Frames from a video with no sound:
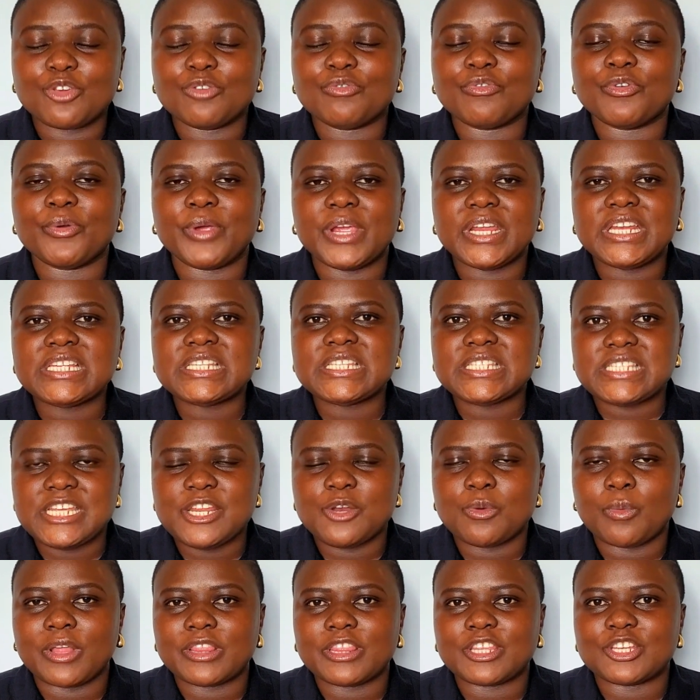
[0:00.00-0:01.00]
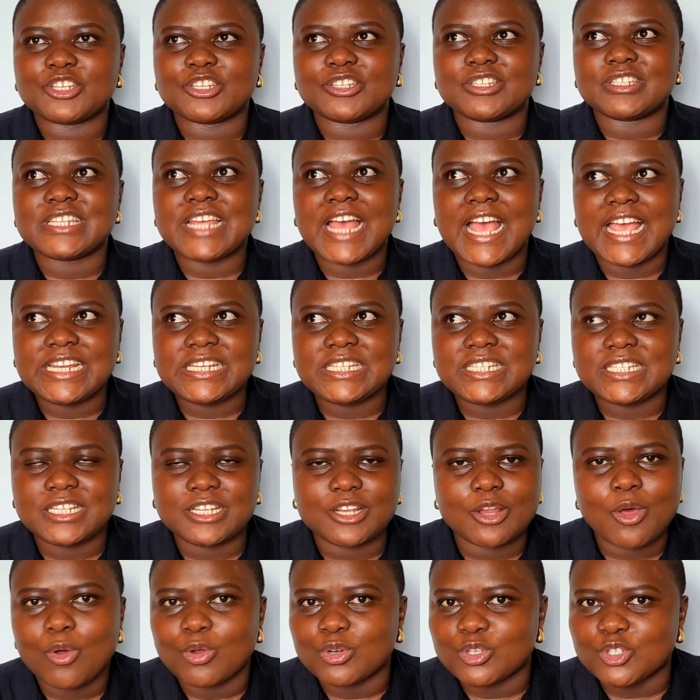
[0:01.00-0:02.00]
You've already seen what the
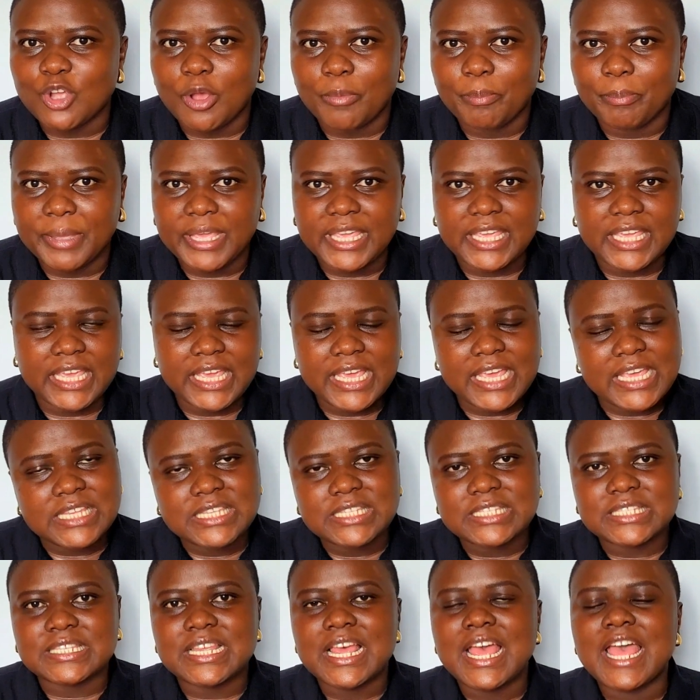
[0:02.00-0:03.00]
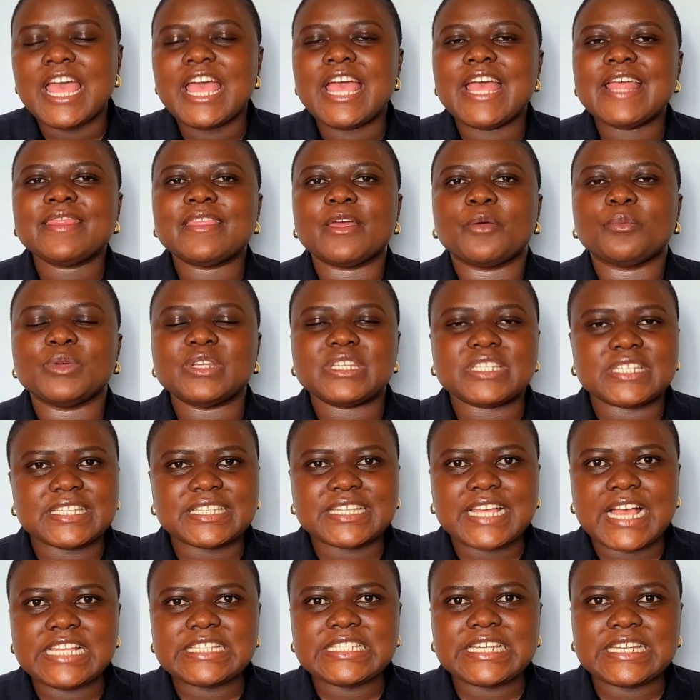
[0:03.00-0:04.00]
title or topic is that we're
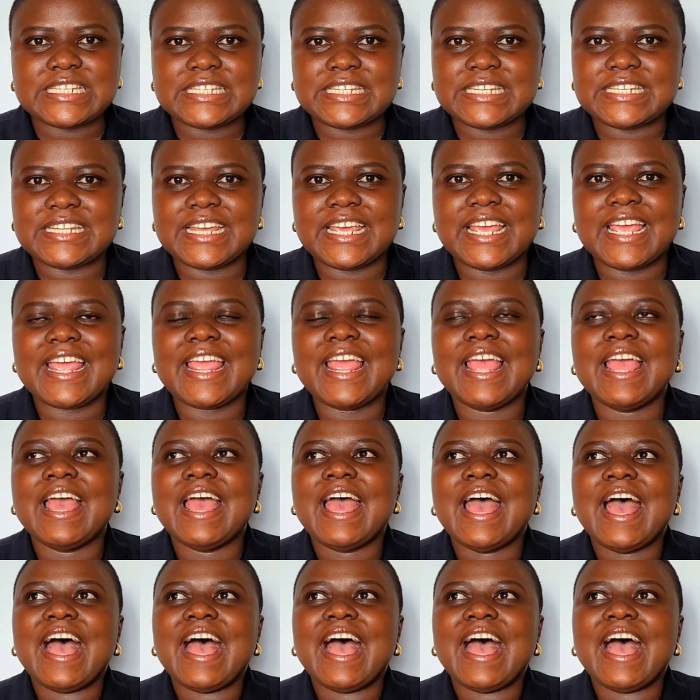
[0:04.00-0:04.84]
discussing today.